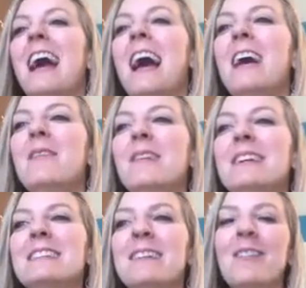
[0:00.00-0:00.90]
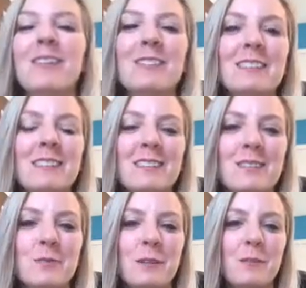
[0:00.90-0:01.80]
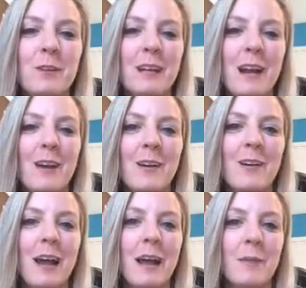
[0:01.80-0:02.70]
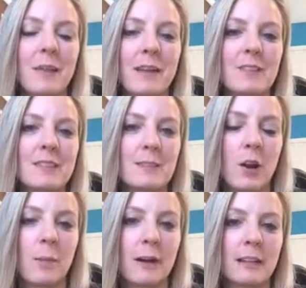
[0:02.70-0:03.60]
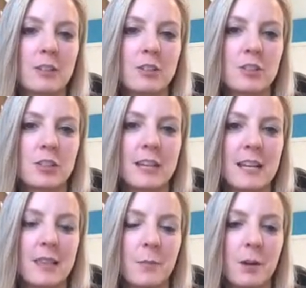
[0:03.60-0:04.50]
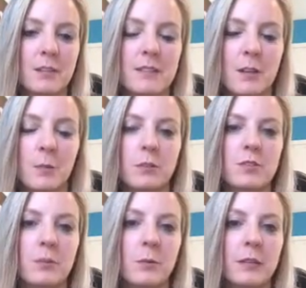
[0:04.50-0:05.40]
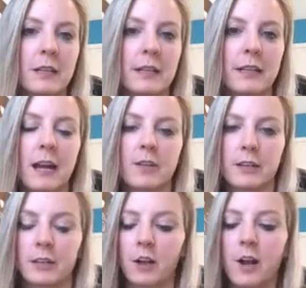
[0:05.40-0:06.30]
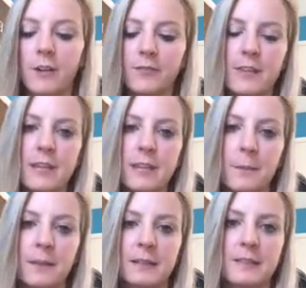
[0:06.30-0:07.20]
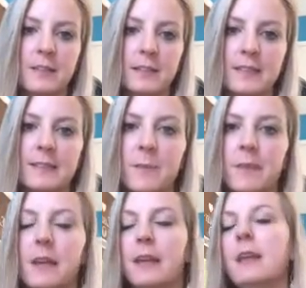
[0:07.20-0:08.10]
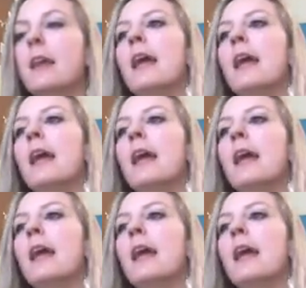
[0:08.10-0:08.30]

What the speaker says: And so what we'll do is we will go, and they have a Starbucks usually in the Barnes & Nobles, so I'll get a coffee and Pixie will get something.